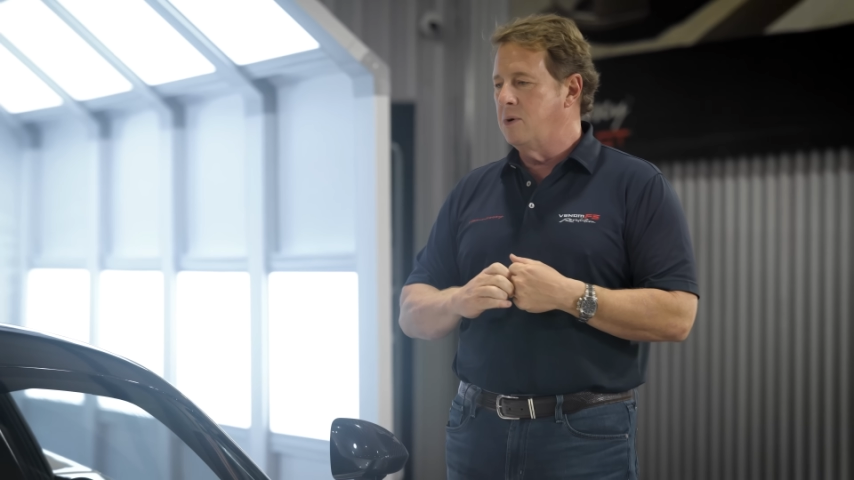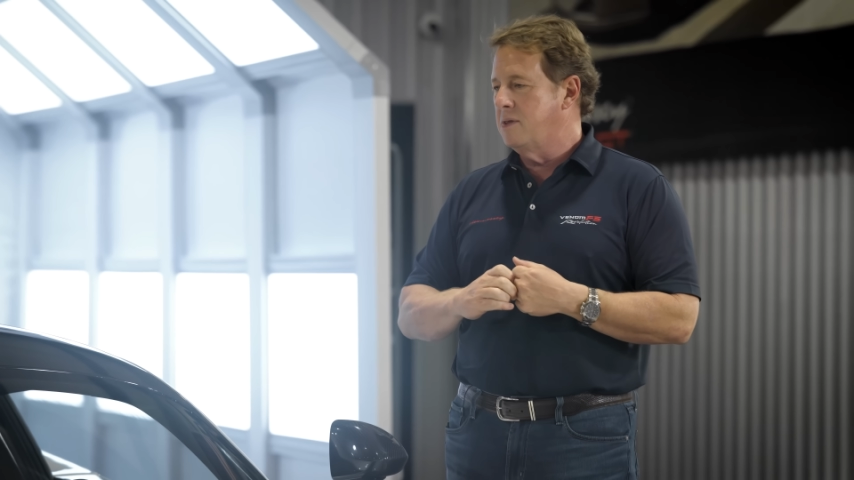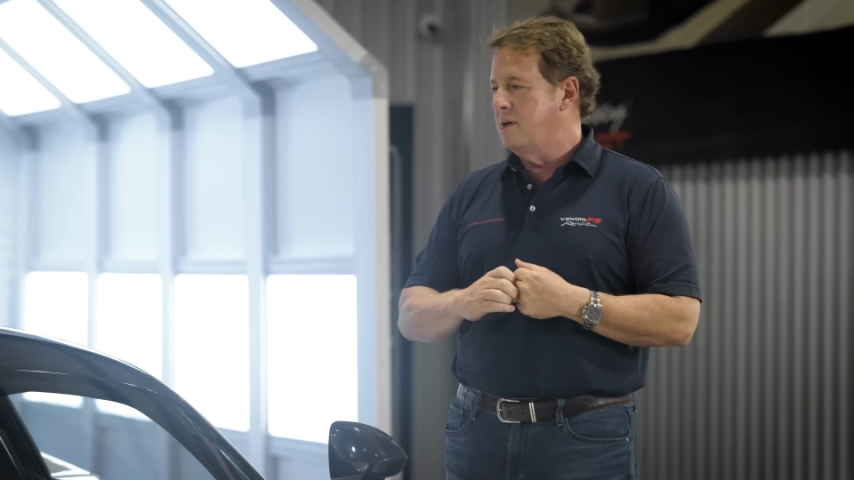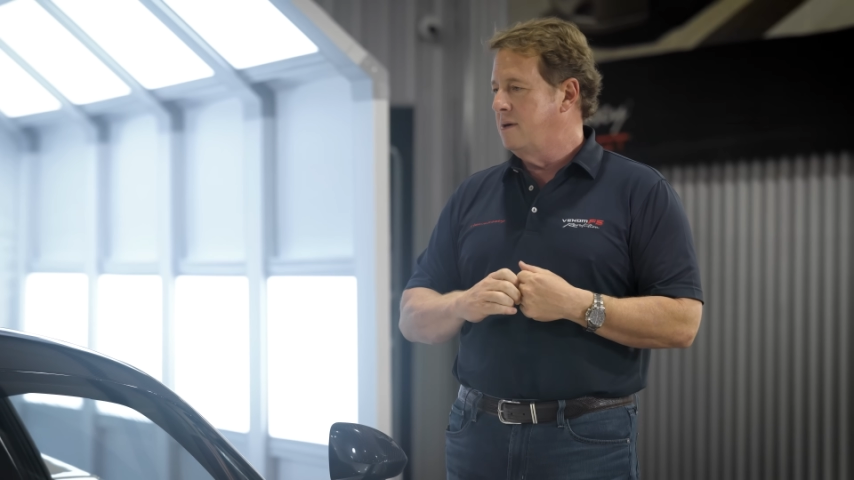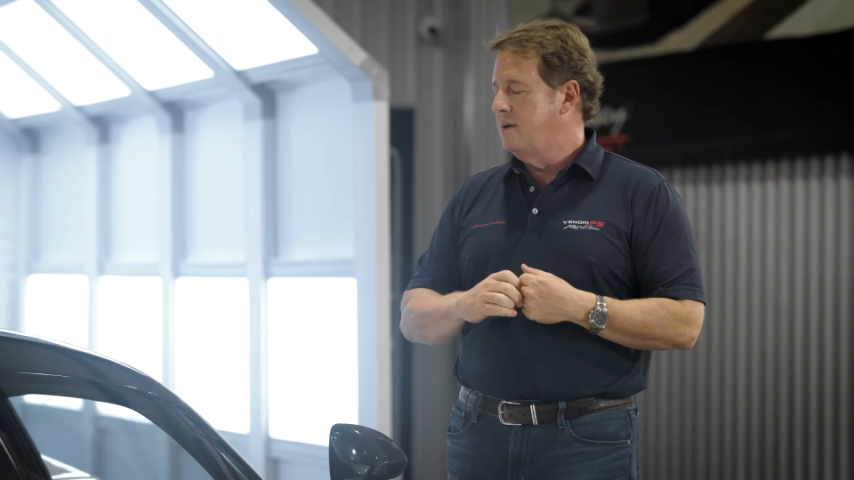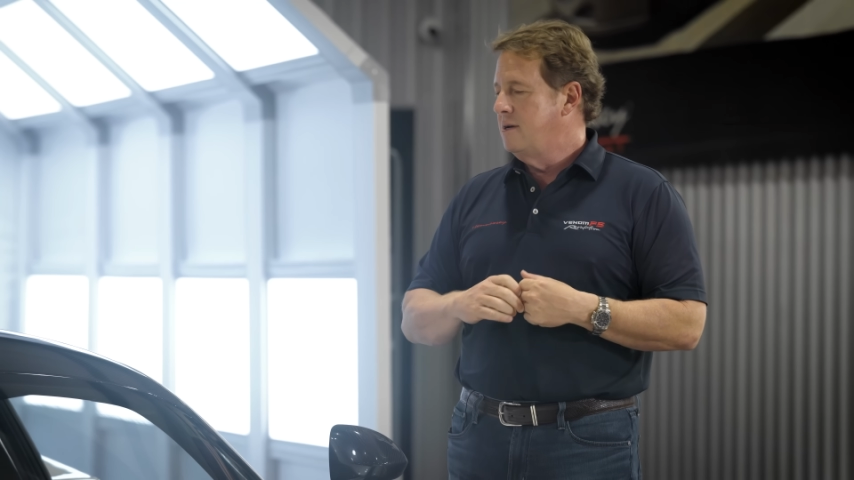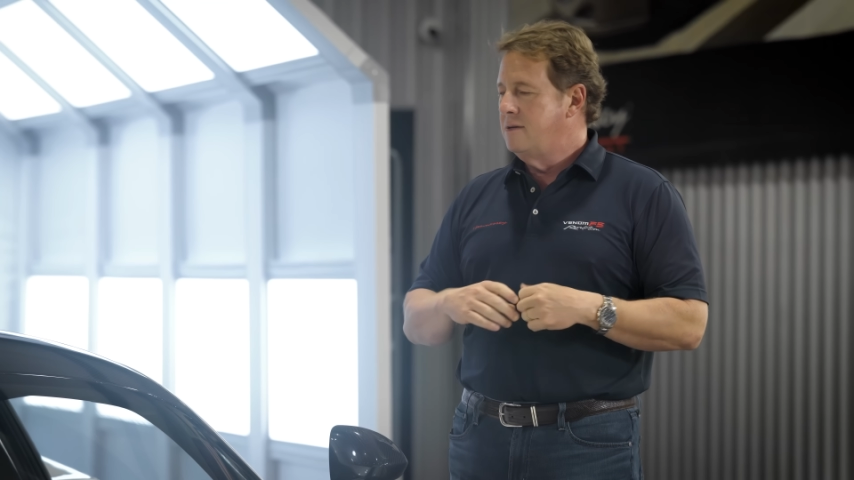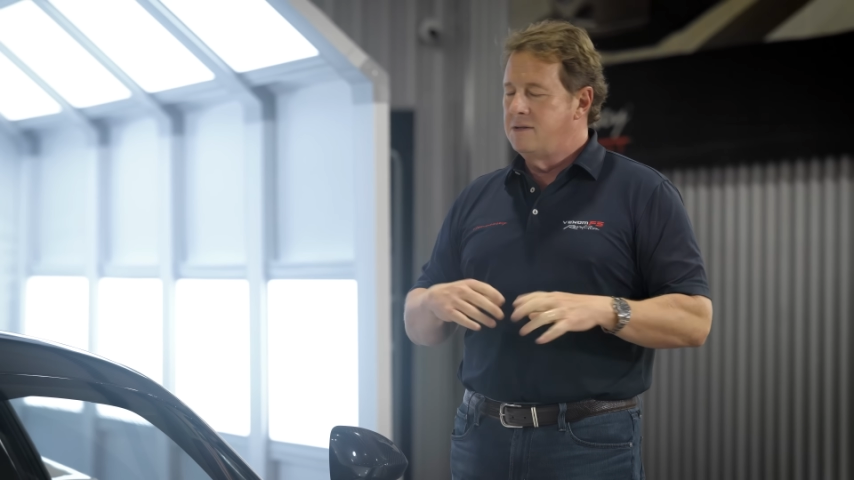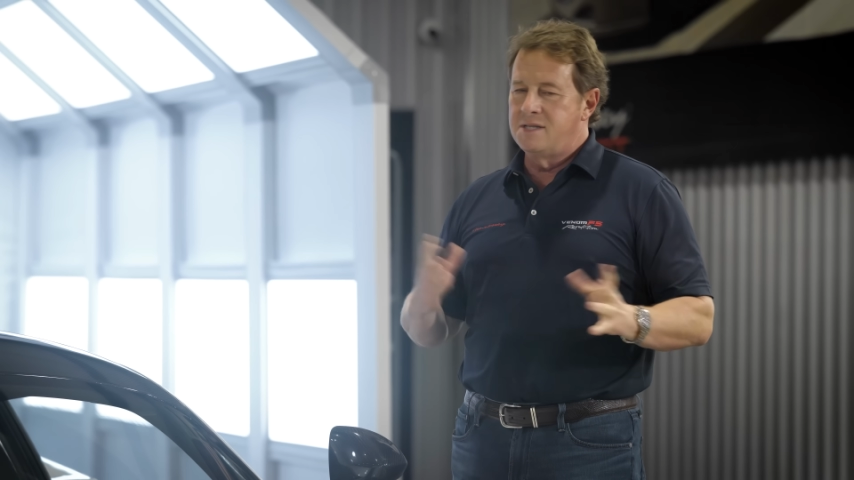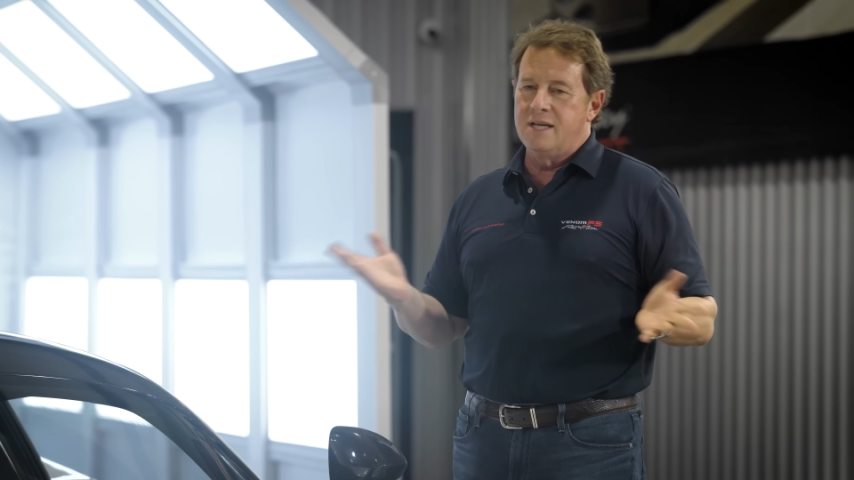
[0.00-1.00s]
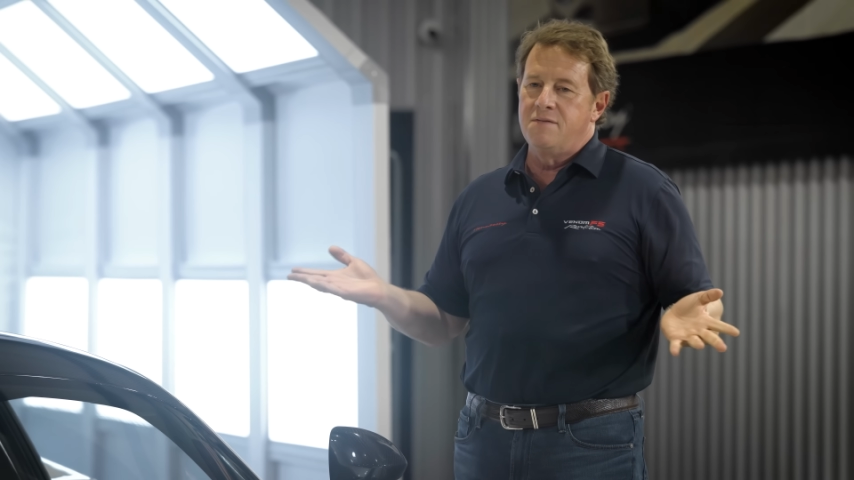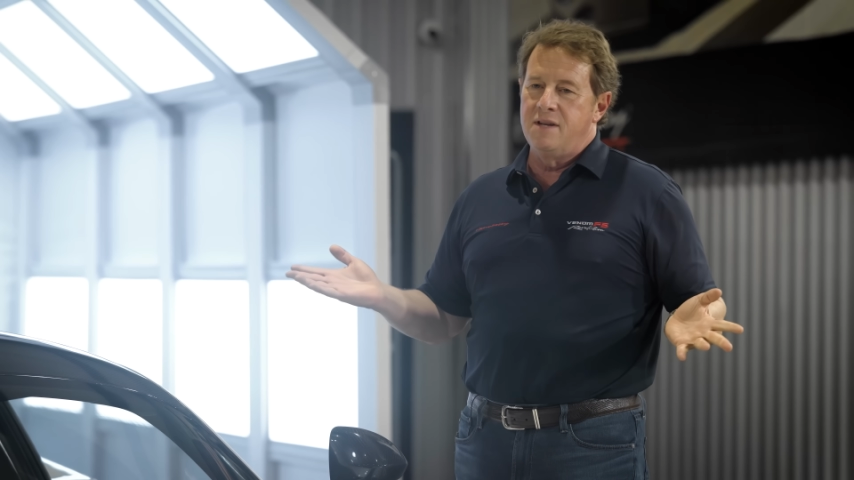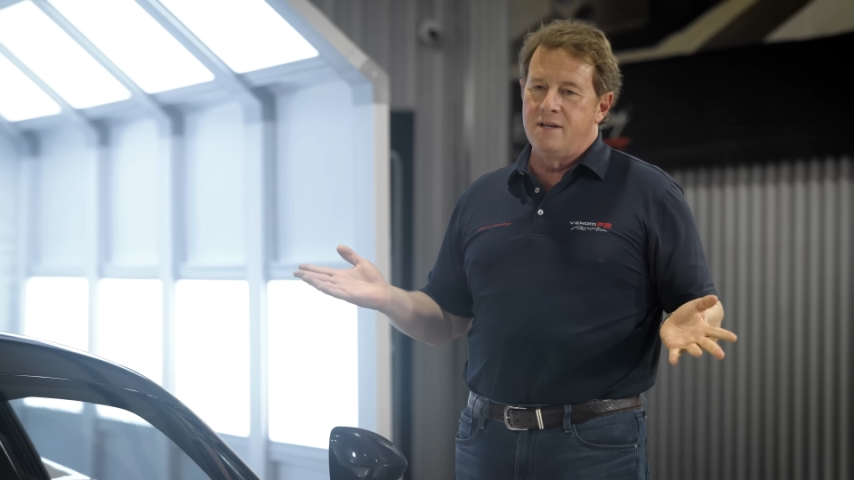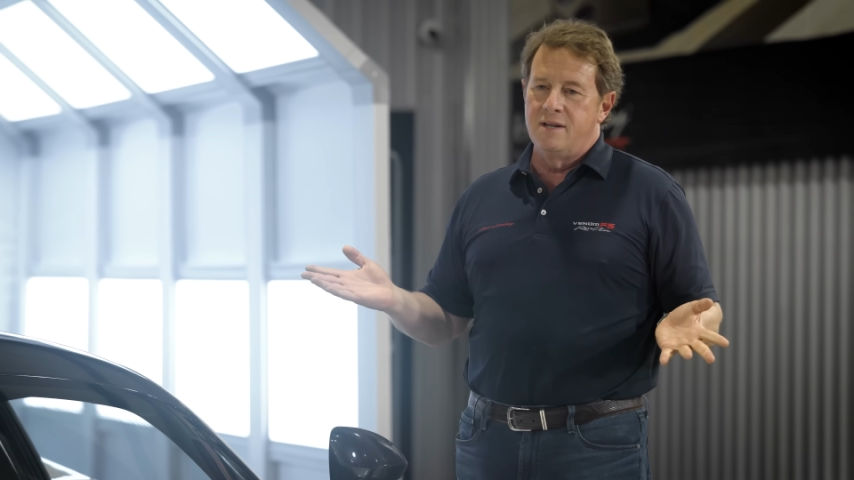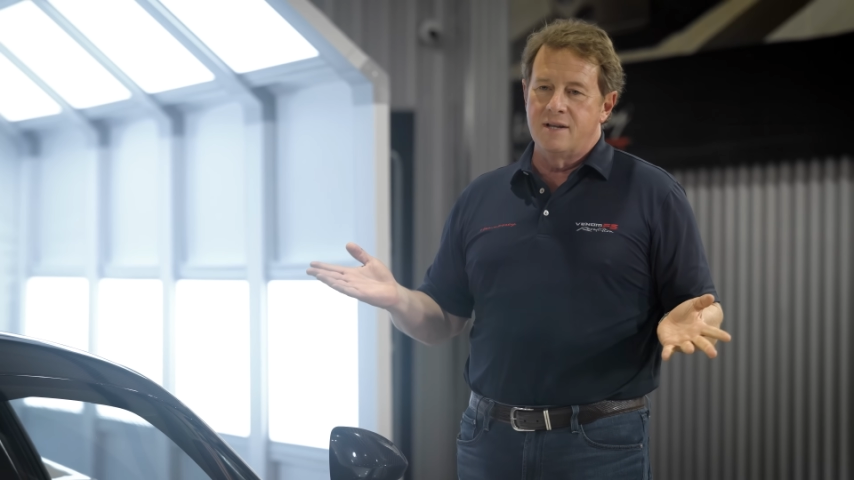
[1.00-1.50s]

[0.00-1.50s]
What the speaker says: with it. CFD didn't